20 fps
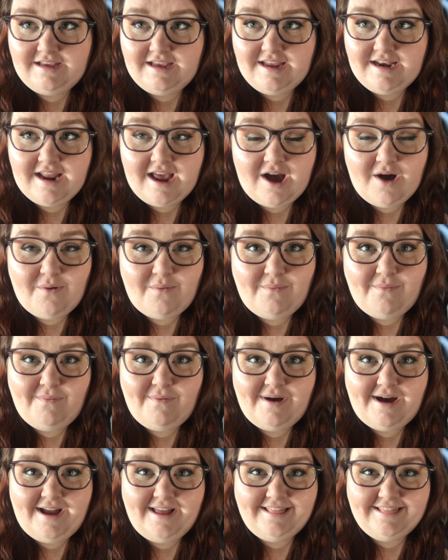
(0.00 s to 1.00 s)
in
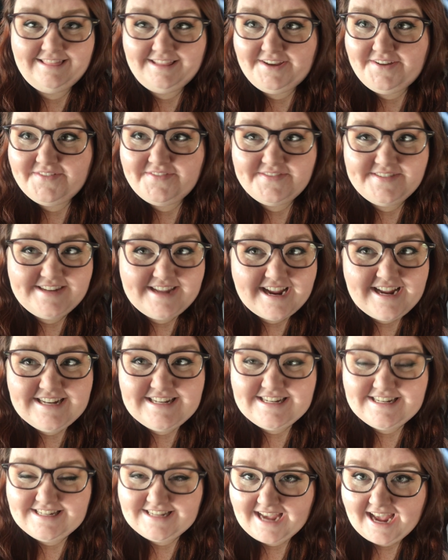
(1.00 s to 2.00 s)
how I live day
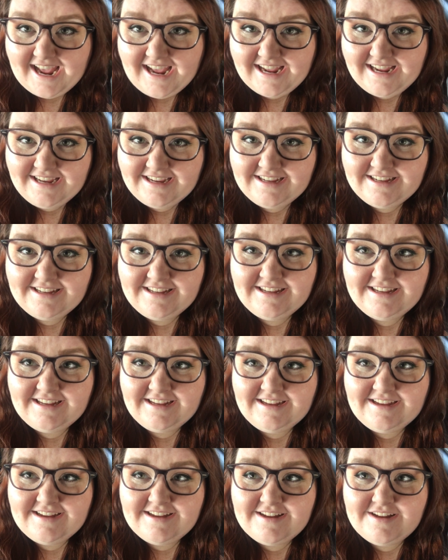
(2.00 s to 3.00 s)
to day,
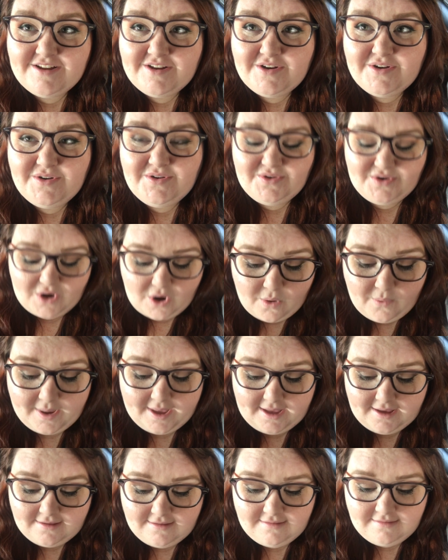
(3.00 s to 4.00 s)

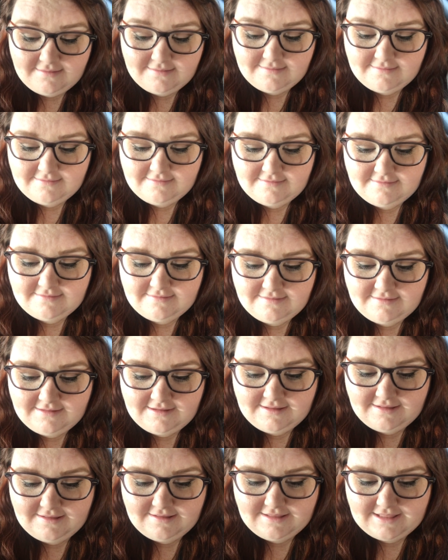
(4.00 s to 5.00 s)
knowing
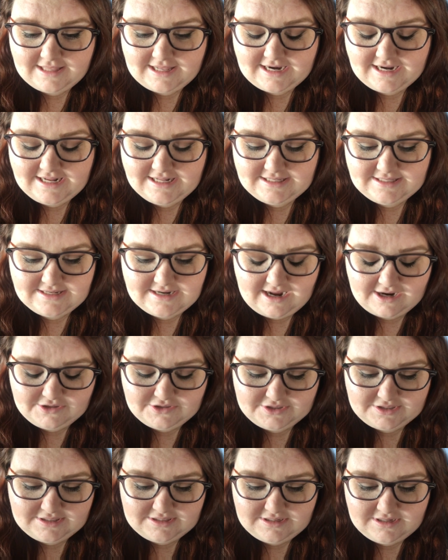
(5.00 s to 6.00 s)
that it's not
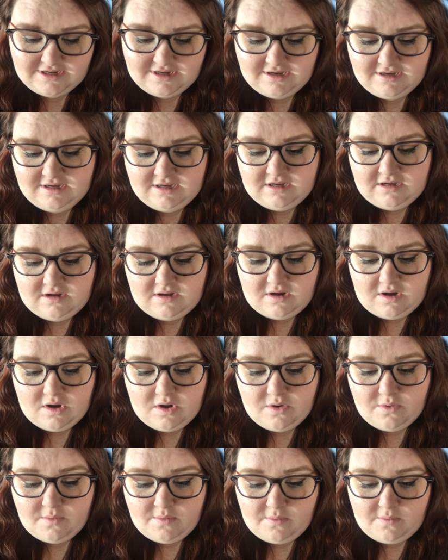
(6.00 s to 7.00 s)
just,
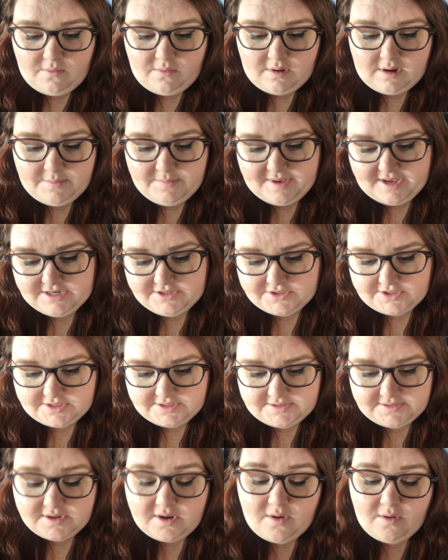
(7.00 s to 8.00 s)
oh, I'm
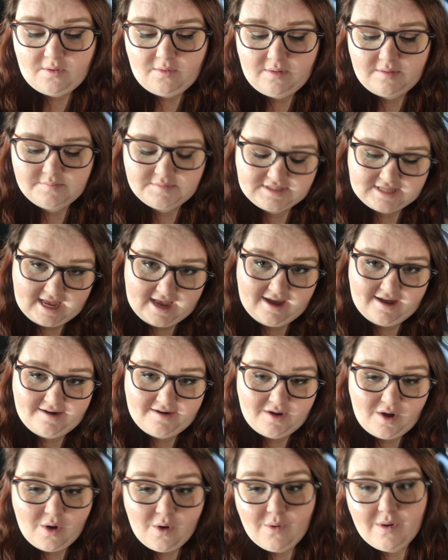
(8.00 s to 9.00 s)
anxious, oh, I'm
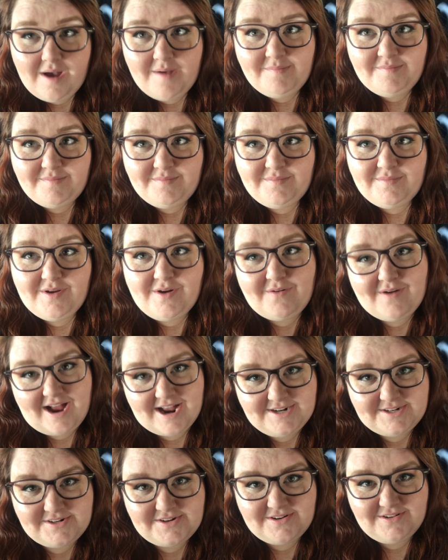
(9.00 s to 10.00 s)
sad, oh, I'm
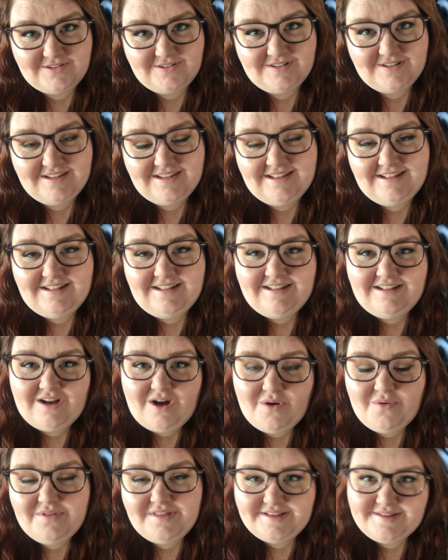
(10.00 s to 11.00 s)
irrational,
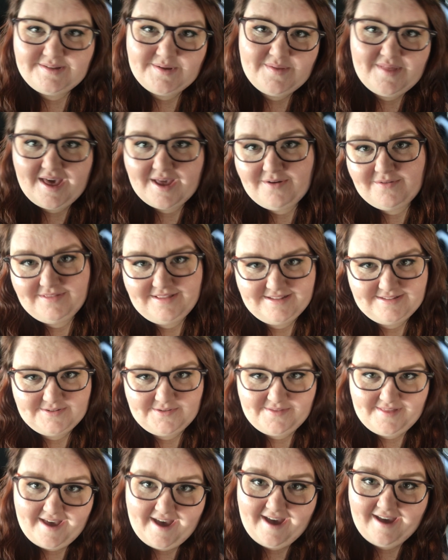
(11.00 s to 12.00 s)
oh, this, oh, that, oh, this,
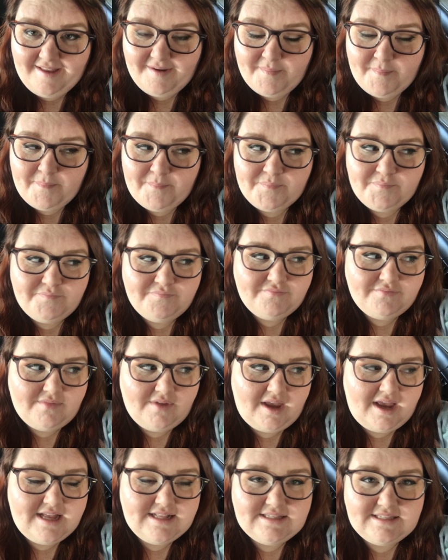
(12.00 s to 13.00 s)
oh, that.
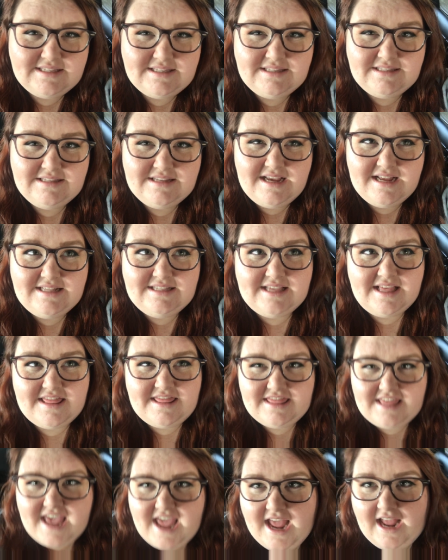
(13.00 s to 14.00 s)
It's a
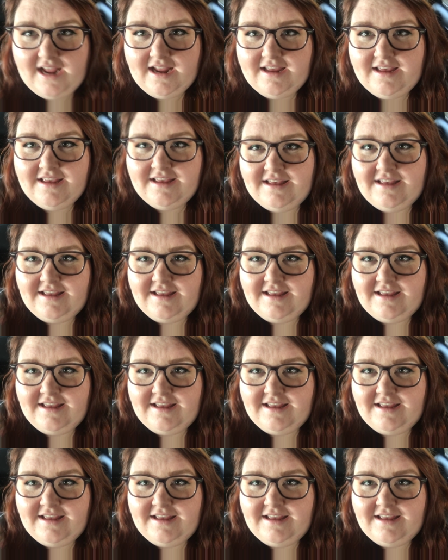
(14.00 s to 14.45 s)
thing